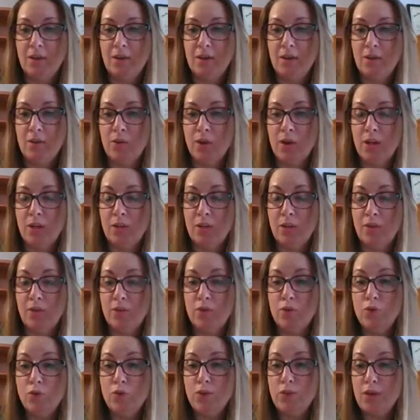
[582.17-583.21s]
or their
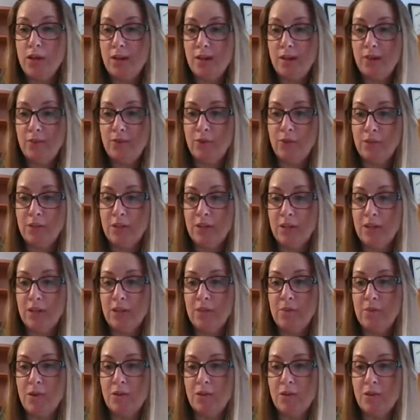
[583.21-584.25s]
food if we're talking
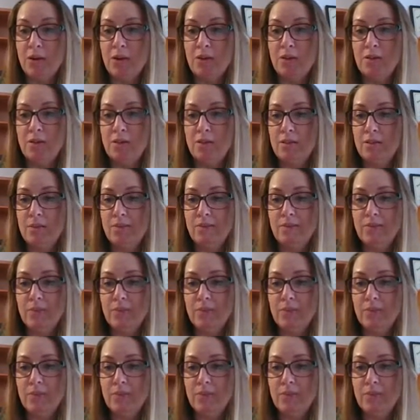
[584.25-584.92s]
about dogs.